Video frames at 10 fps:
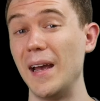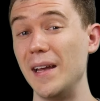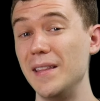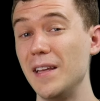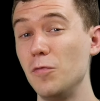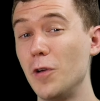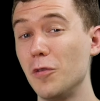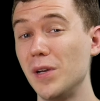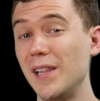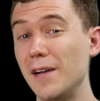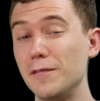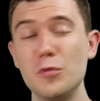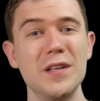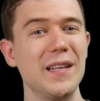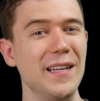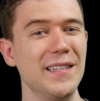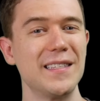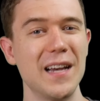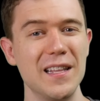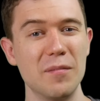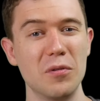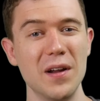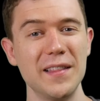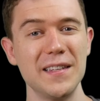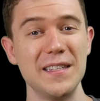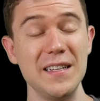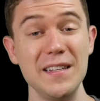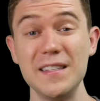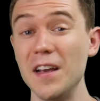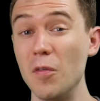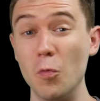And then what are we left with inside the parentheses?